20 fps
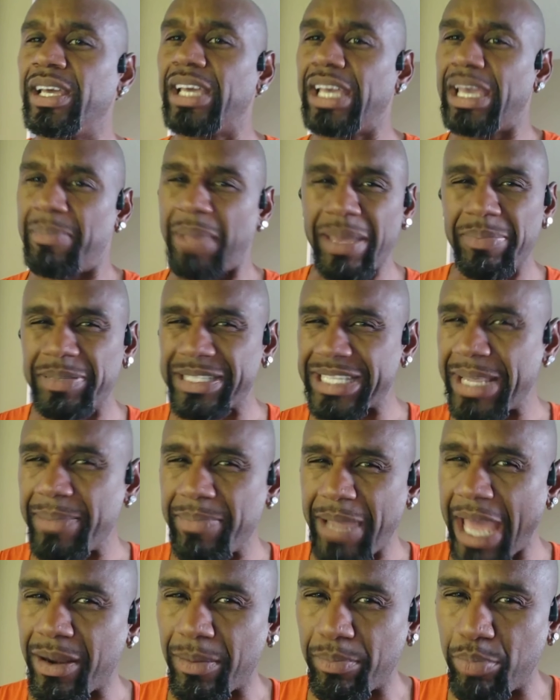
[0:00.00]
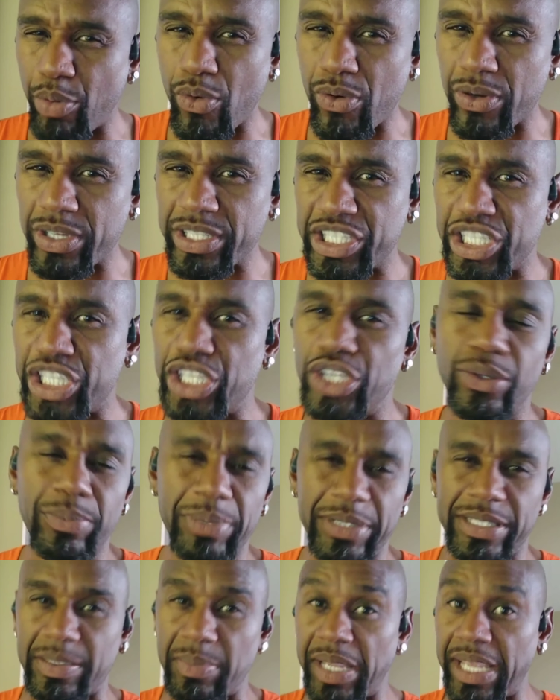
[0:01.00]
It may seem kind of boring to you,
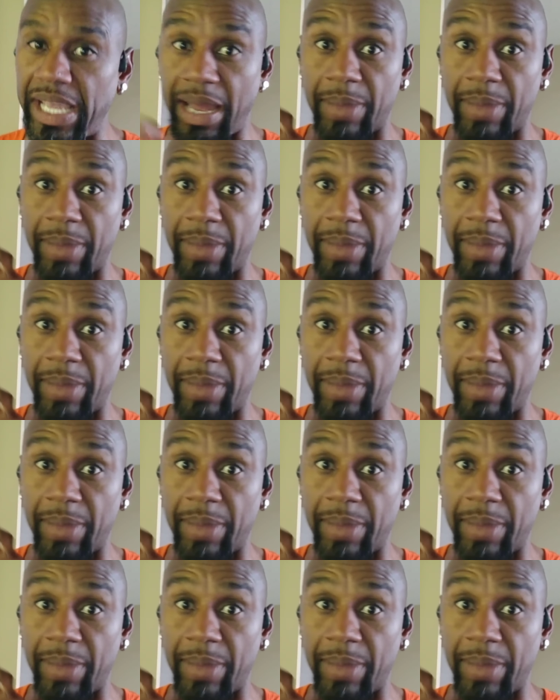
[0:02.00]
but to me,